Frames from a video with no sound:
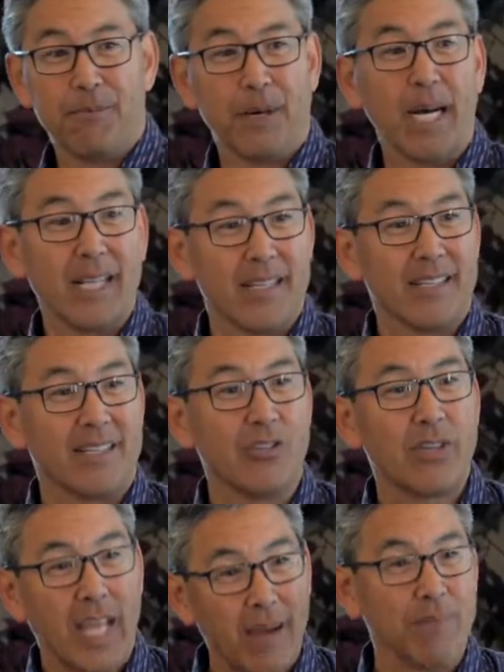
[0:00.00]
but
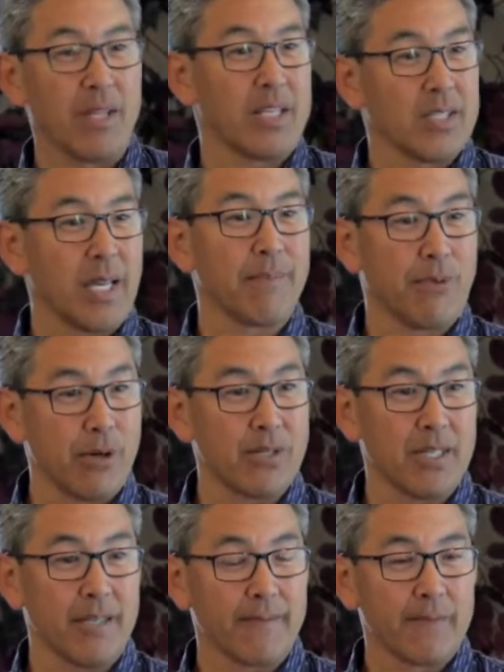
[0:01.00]
you can't be the same
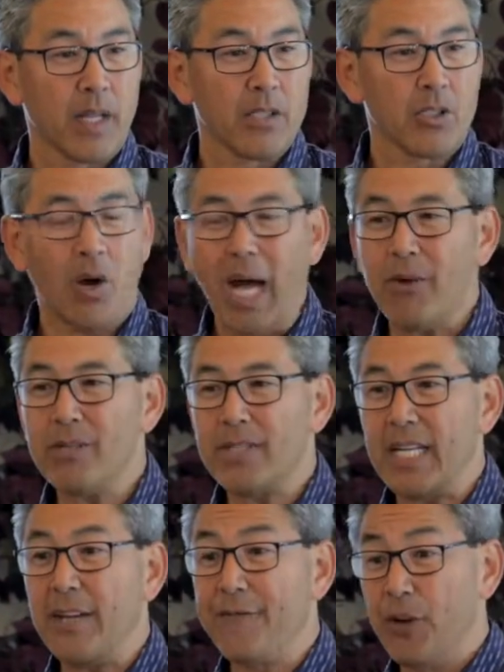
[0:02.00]
person. So I would
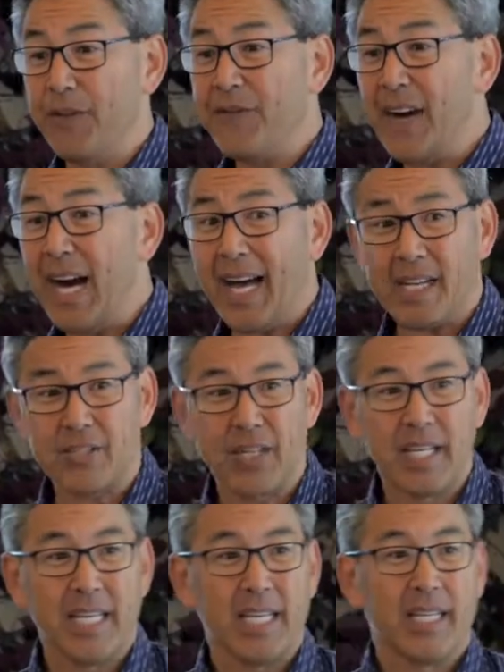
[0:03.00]
say if you're a fox,
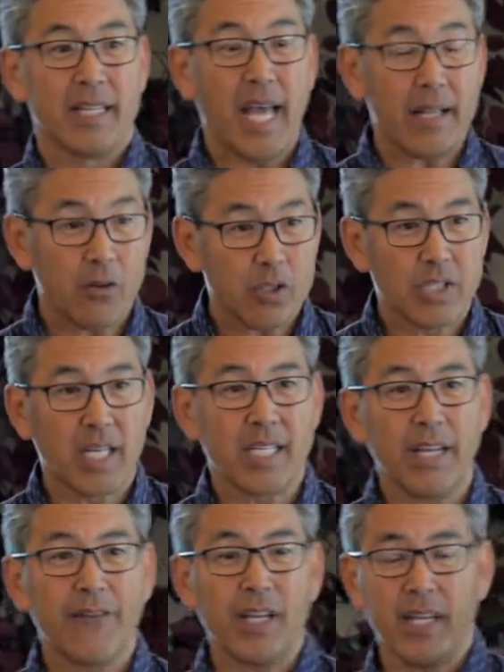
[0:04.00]
that
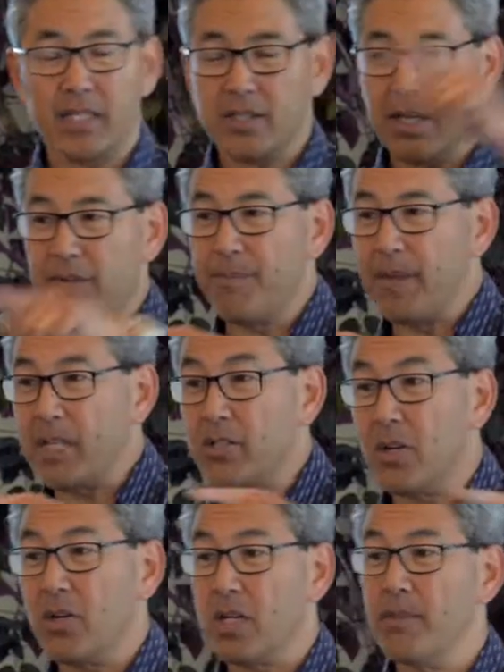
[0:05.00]
significance of a
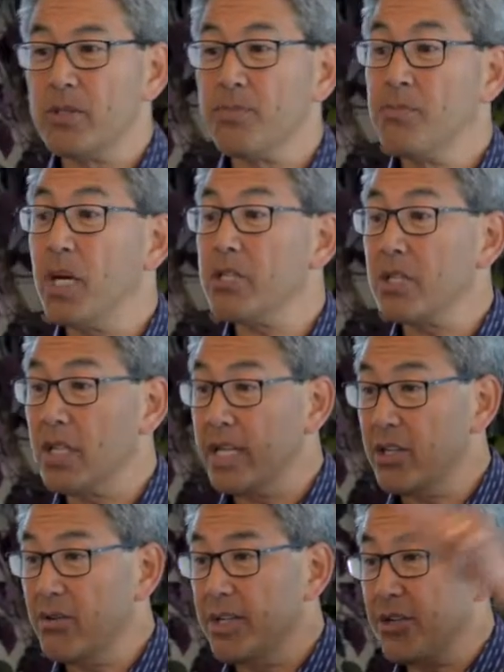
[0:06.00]
mentor comes much
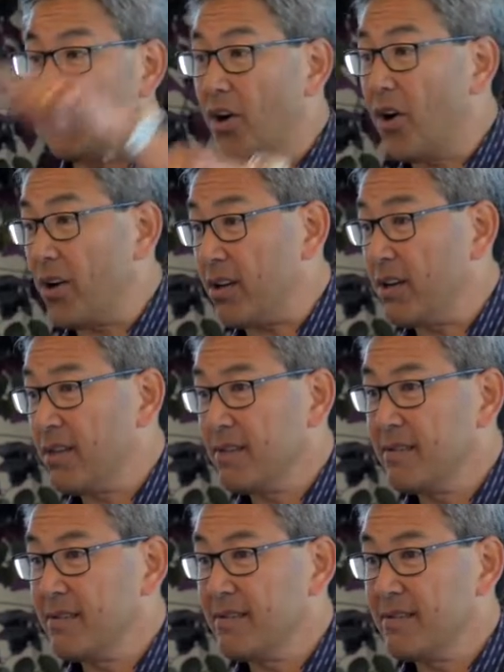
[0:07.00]
later in your arc,
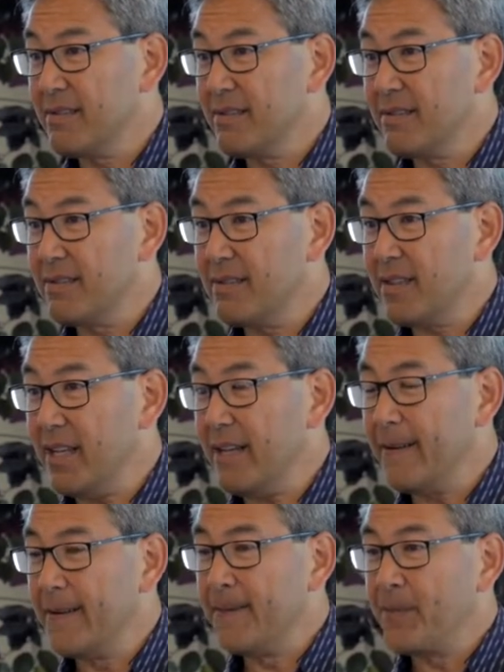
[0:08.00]

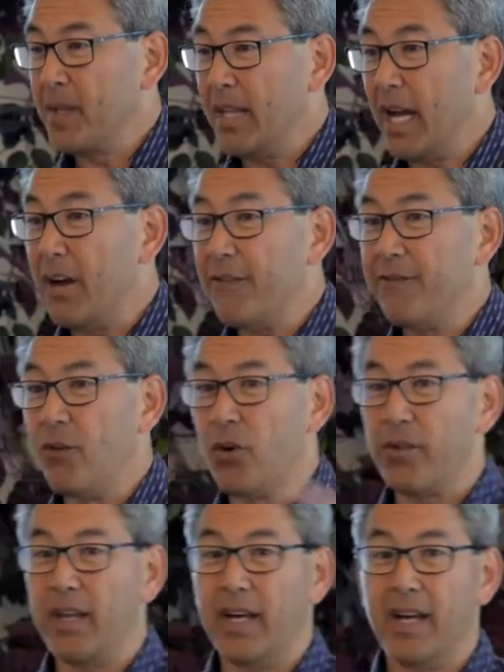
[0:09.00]
okay? Now,
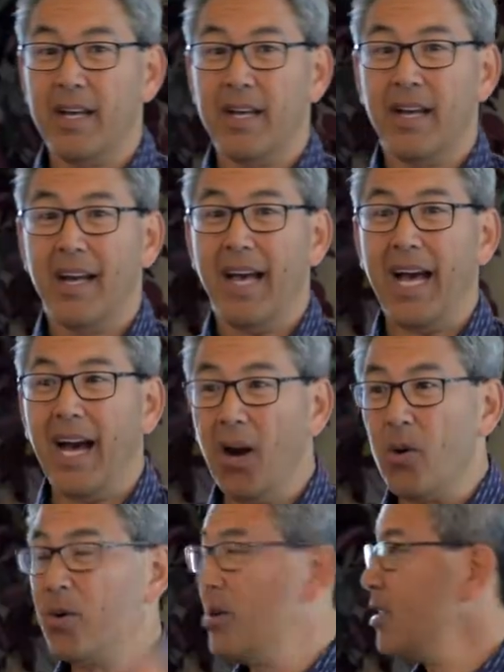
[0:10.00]
for the
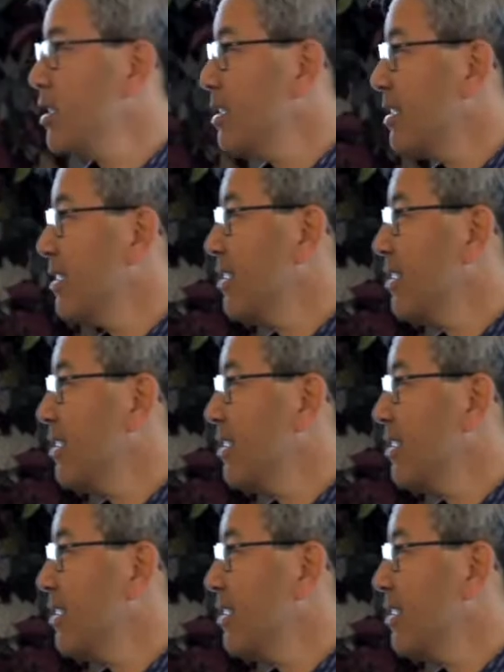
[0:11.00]
owl...